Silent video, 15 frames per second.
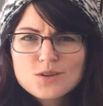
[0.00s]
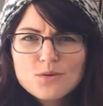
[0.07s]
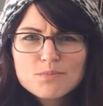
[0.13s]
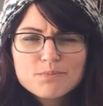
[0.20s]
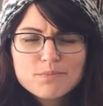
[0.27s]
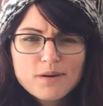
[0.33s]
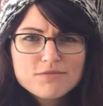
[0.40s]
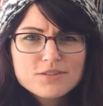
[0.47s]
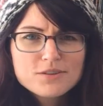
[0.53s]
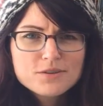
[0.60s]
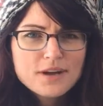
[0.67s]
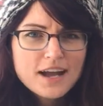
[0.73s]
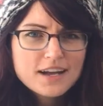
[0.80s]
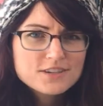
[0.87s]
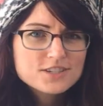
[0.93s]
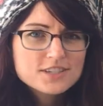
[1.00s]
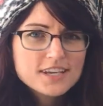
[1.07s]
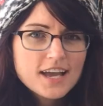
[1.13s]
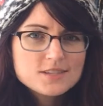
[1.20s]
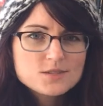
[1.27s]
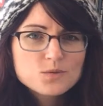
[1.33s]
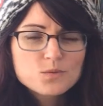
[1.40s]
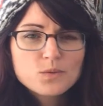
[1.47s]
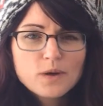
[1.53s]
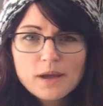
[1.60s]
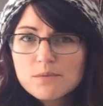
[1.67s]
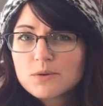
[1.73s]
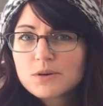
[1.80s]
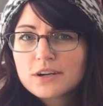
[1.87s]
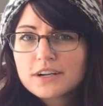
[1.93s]
So Buffalo actually has a
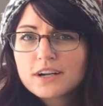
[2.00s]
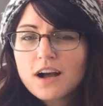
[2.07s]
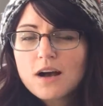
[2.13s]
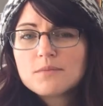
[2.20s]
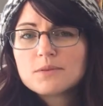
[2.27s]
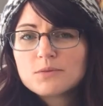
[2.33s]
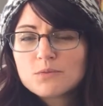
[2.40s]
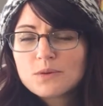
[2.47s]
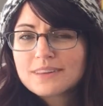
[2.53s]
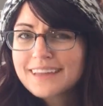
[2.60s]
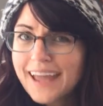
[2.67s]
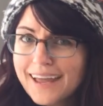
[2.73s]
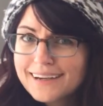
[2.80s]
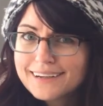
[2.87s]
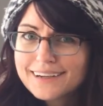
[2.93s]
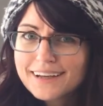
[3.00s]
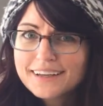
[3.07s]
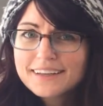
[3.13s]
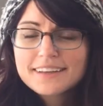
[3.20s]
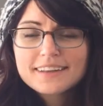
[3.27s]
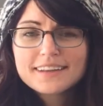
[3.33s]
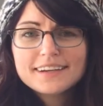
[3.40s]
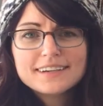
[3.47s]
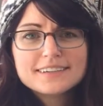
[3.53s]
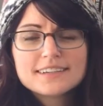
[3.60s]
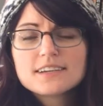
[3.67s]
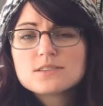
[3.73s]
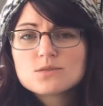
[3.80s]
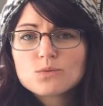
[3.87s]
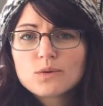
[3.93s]
way more in common with Canada than it
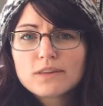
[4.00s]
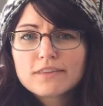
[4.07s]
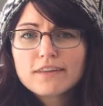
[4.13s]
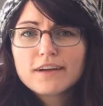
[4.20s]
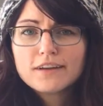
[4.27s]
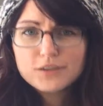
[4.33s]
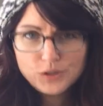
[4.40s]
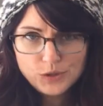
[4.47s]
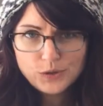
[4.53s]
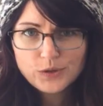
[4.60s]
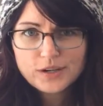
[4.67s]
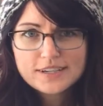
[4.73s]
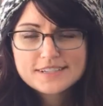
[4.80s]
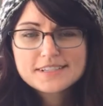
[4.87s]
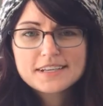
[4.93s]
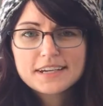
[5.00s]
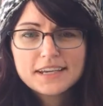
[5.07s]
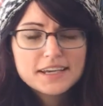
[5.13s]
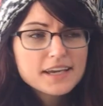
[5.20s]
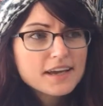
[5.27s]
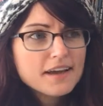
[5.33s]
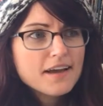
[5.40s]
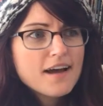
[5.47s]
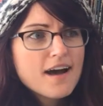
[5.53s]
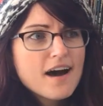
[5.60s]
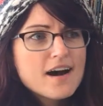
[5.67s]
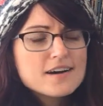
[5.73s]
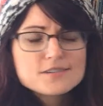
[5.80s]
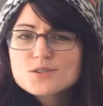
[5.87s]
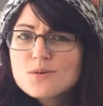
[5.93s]
does with uh, New York City.
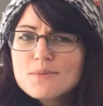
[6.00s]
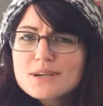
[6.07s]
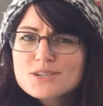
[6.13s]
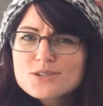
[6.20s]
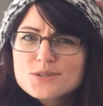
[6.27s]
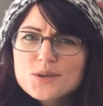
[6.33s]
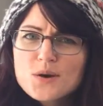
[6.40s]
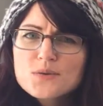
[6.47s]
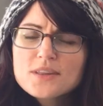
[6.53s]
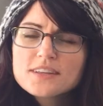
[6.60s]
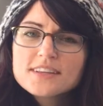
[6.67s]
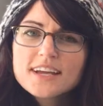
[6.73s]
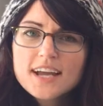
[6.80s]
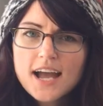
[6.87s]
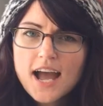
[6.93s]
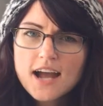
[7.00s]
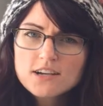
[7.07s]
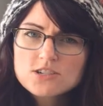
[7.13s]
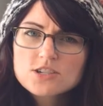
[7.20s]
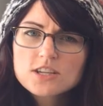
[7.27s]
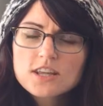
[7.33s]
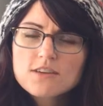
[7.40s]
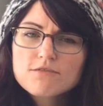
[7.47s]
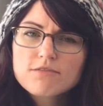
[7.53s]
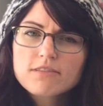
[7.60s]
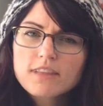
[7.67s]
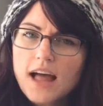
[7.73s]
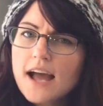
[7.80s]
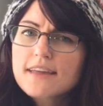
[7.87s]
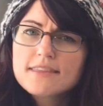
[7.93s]
Uh, so much so that they actually
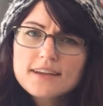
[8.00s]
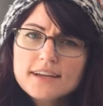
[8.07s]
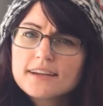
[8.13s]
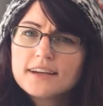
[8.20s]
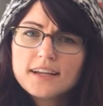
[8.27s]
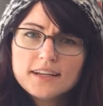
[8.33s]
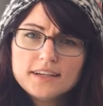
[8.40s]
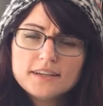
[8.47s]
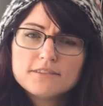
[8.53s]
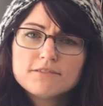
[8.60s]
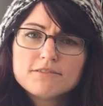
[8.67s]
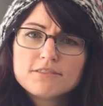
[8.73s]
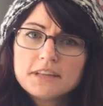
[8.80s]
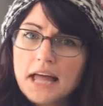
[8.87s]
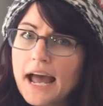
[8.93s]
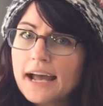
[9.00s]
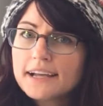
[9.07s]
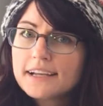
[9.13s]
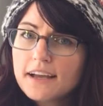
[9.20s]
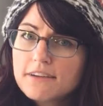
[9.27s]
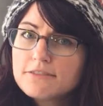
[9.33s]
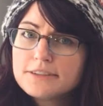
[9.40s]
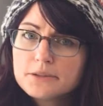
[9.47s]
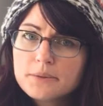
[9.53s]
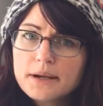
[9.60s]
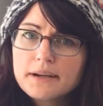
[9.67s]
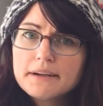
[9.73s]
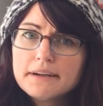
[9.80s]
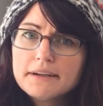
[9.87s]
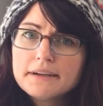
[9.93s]
fly the Canadian flag
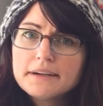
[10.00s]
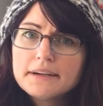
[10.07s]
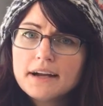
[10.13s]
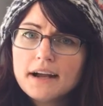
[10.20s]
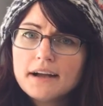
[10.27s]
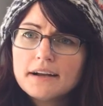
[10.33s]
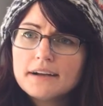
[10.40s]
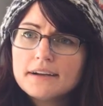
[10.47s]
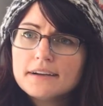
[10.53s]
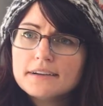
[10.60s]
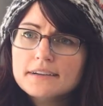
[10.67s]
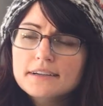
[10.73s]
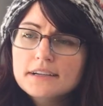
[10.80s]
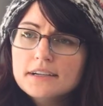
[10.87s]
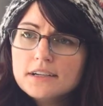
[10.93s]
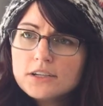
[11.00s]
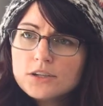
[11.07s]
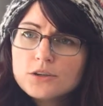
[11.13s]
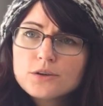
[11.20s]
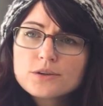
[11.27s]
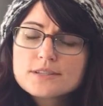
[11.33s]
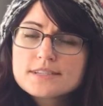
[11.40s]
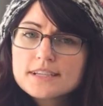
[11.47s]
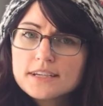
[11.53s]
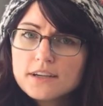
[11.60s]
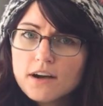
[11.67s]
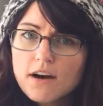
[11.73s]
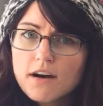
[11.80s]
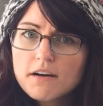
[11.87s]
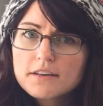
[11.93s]
everywhere here. Uh, you go to City
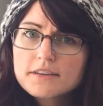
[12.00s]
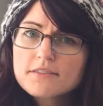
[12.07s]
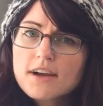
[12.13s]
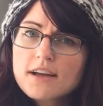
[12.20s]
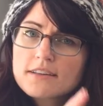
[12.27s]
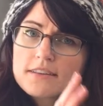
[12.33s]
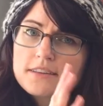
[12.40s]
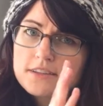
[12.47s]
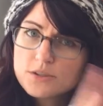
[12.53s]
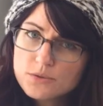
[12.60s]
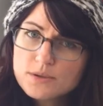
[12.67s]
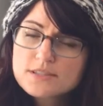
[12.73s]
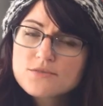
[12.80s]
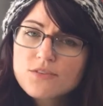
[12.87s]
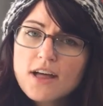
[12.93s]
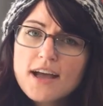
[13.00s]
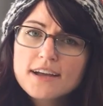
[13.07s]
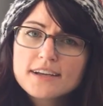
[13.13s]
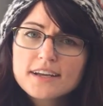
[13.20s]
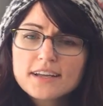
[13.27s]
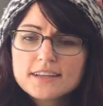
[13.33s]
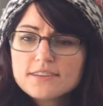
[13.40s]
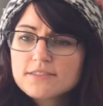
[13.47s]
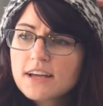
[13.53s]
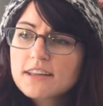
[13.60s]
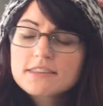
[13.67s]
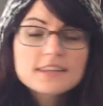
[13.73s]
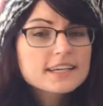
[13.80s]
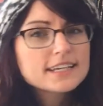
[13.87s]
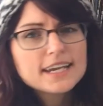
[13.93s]
Hall, they've got the US flag and they've
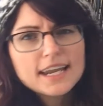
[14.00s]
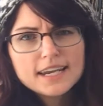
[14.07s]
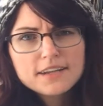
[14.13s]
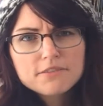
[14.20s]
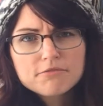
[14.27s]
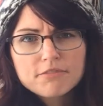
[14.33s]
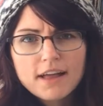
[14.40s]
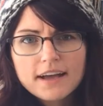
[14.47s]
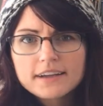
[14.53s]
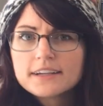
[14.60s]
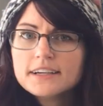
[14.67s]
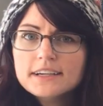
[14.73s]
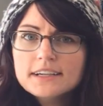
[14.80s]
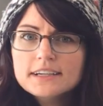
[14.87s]
got the Canadian flag.